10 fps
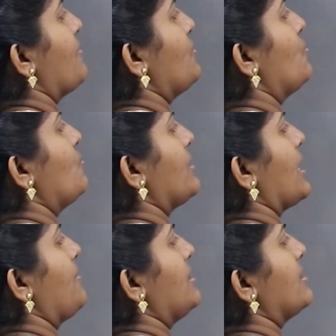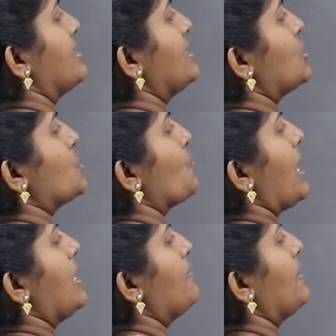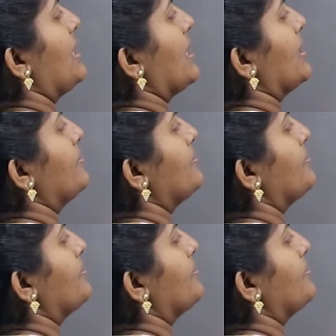of noon time in the sense 12 pm,